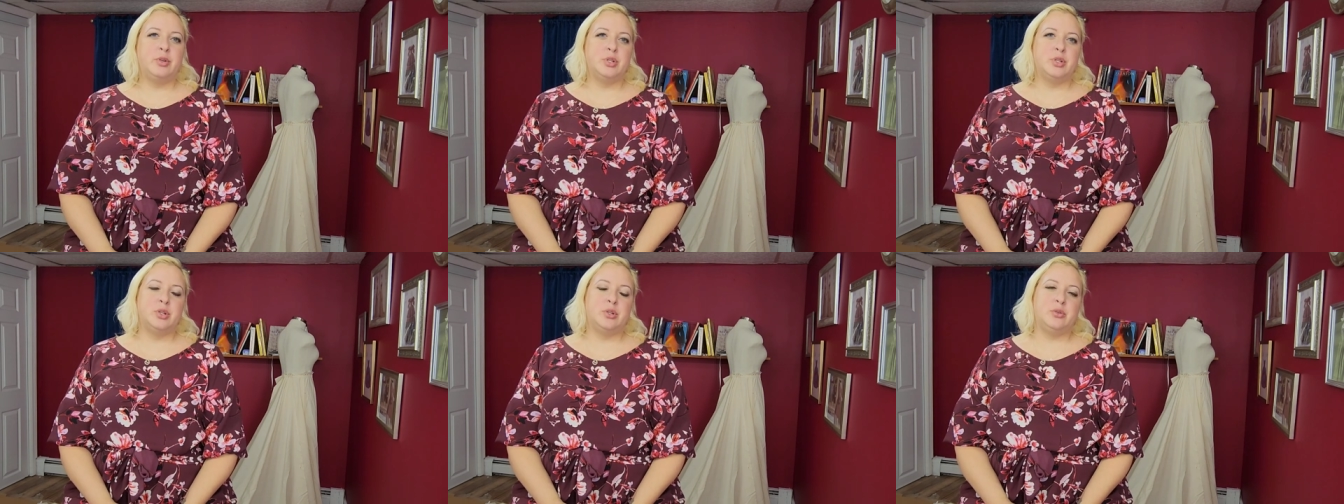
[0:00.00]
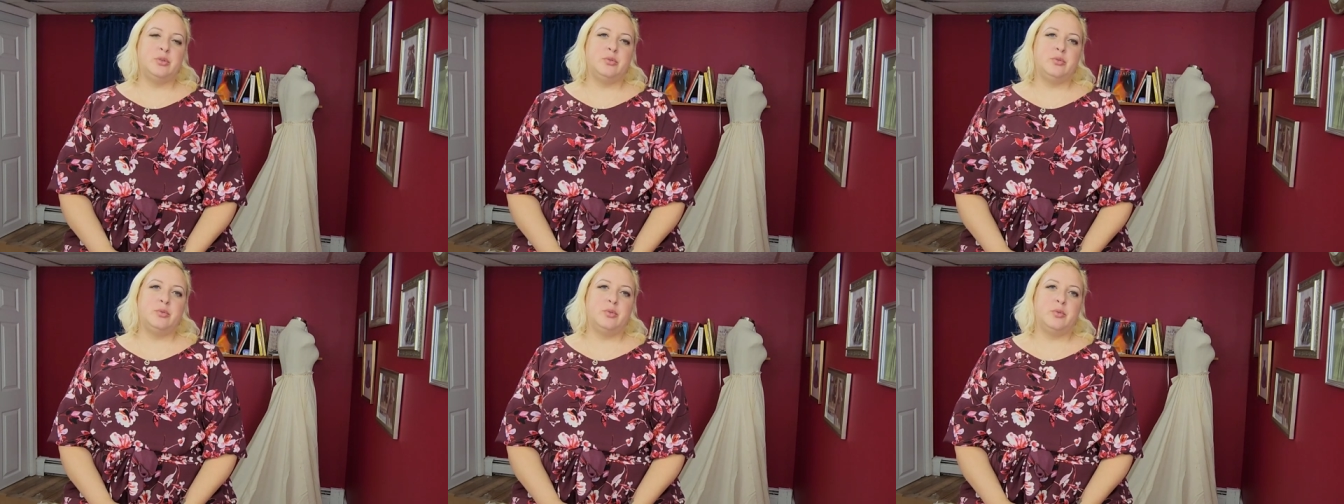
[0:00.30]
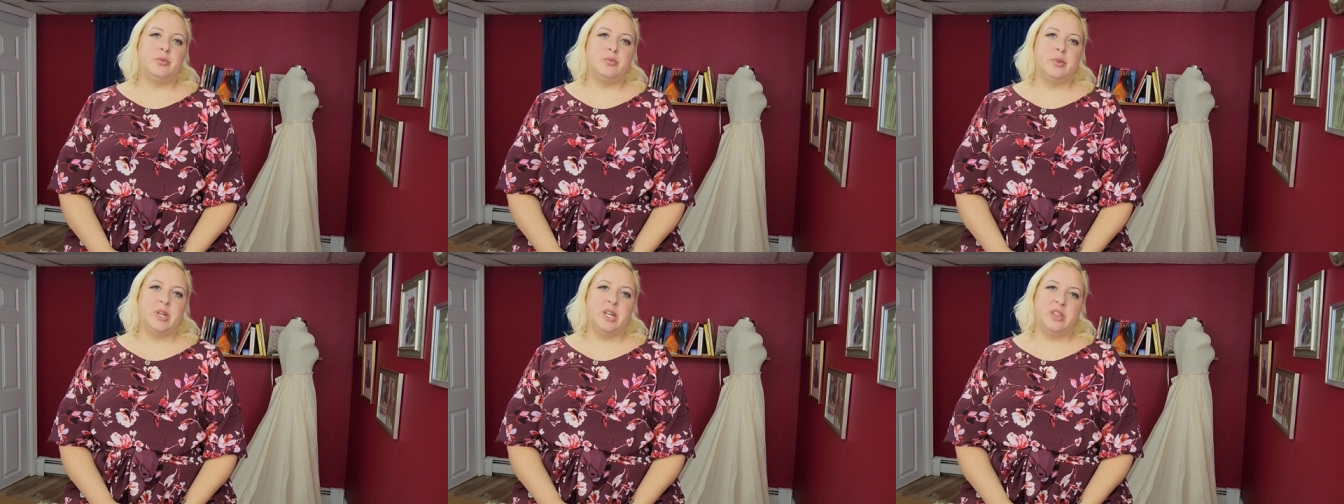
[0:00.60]
to
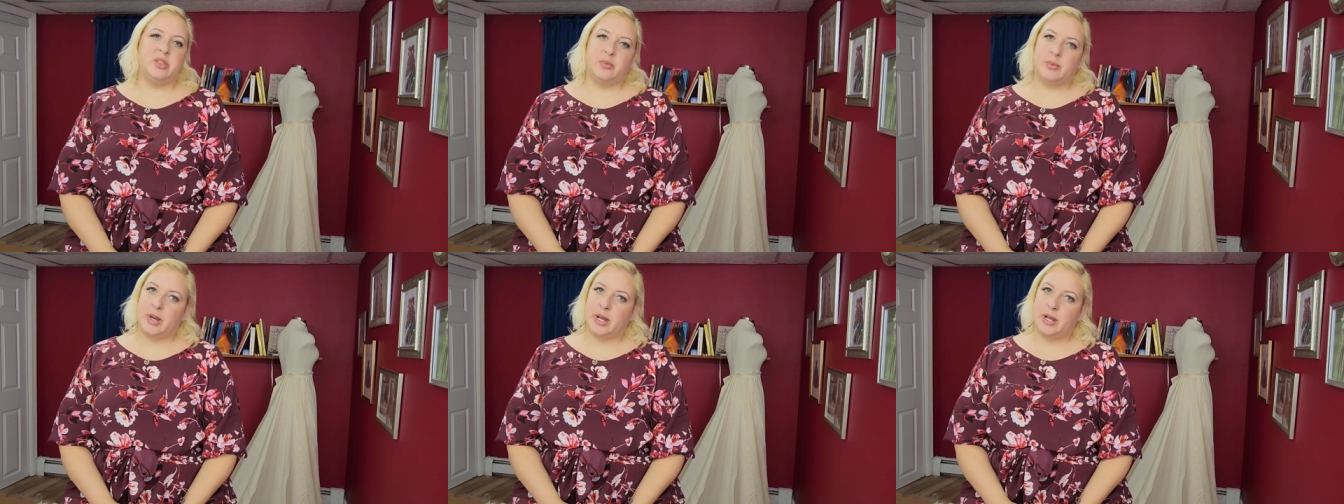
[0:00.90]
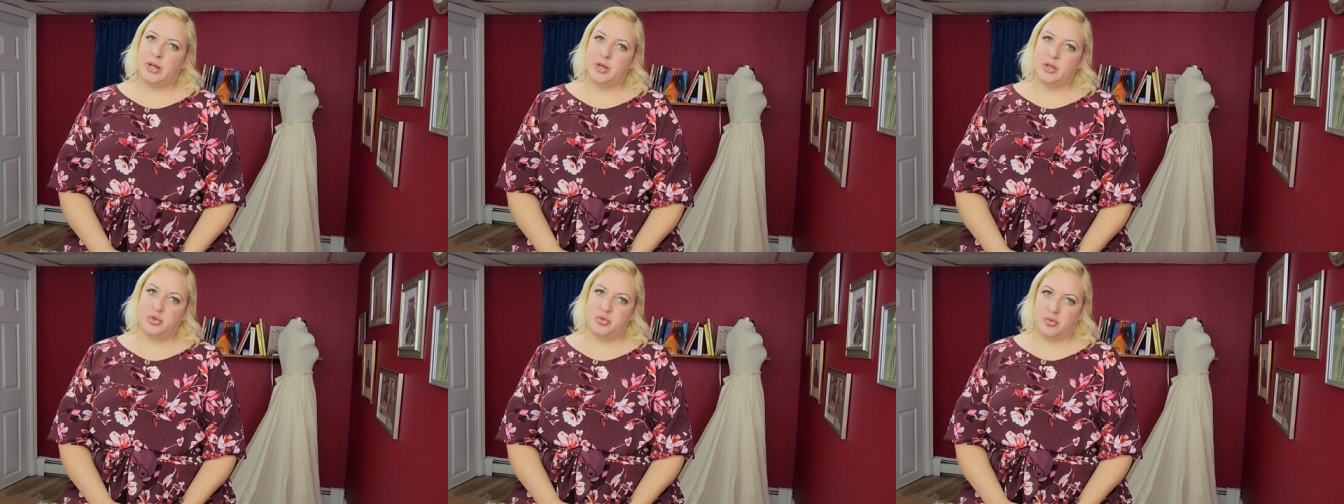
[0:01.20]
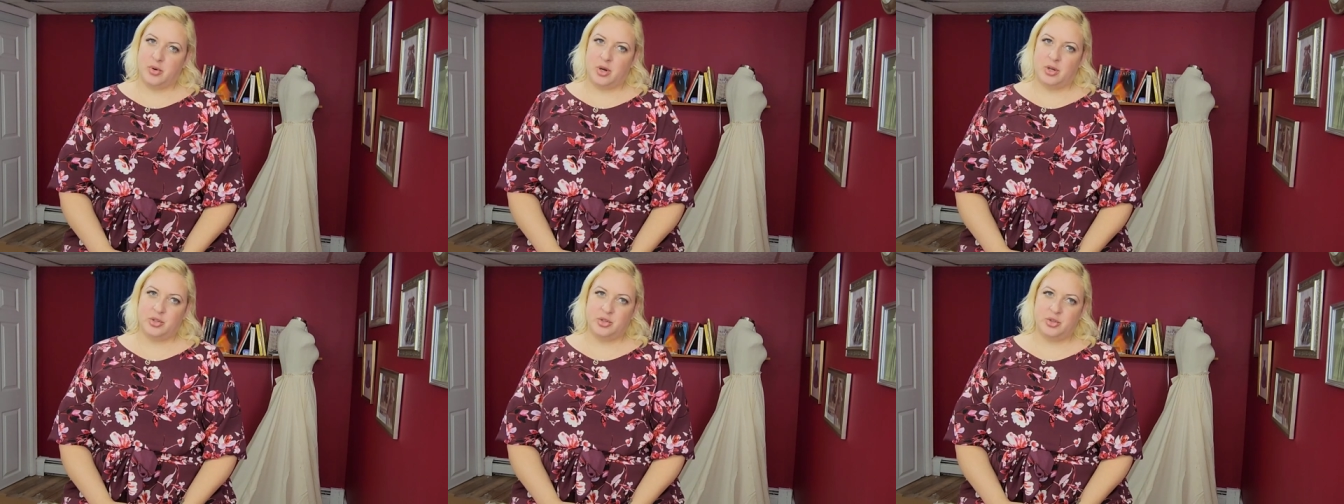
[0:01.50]
rethread a
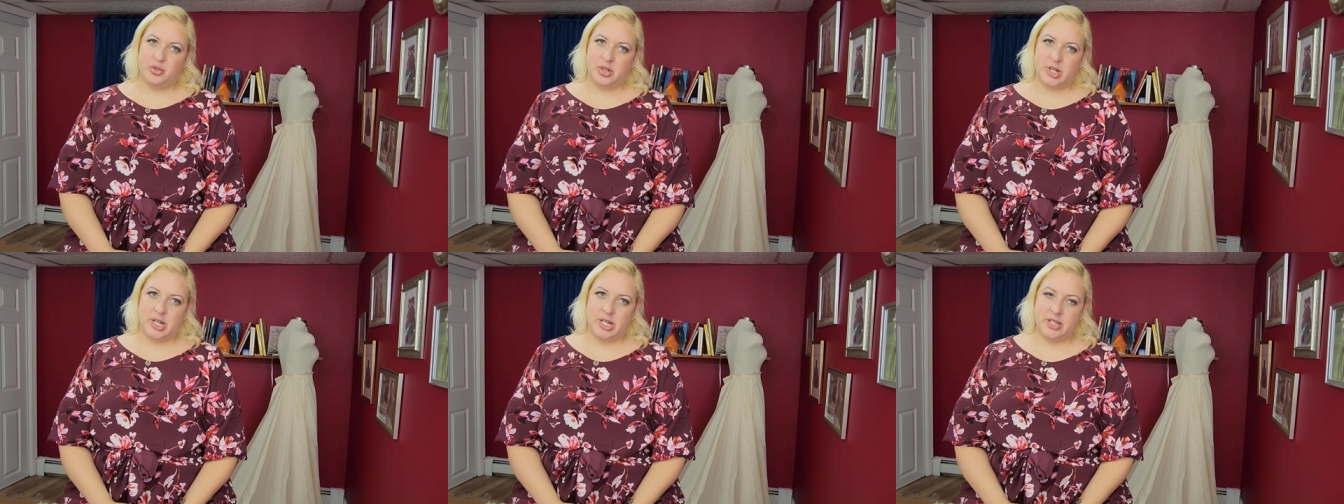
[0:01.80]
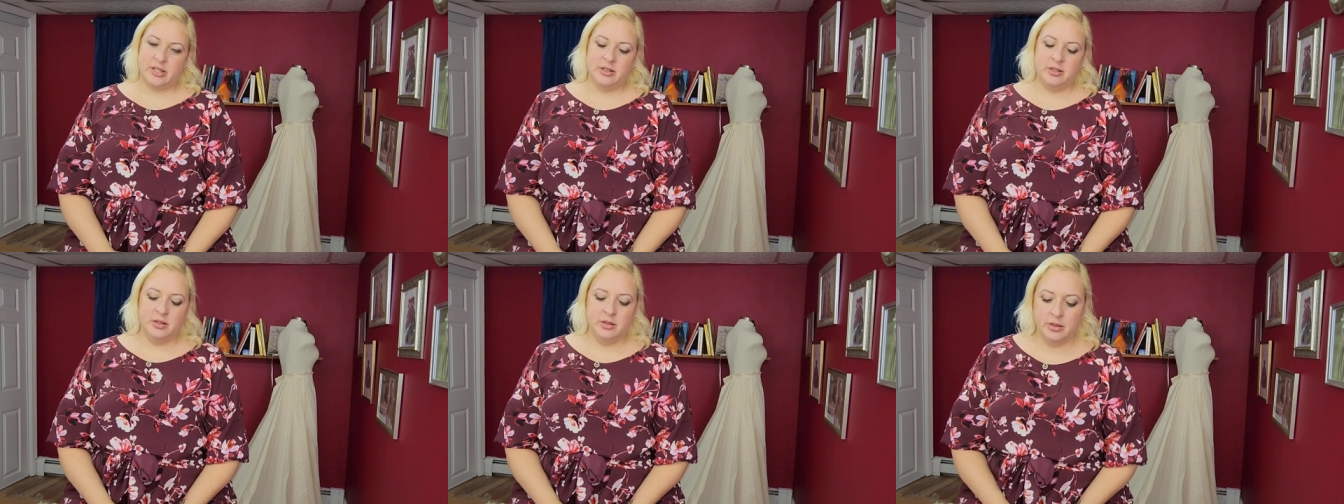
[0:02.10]
drawstring.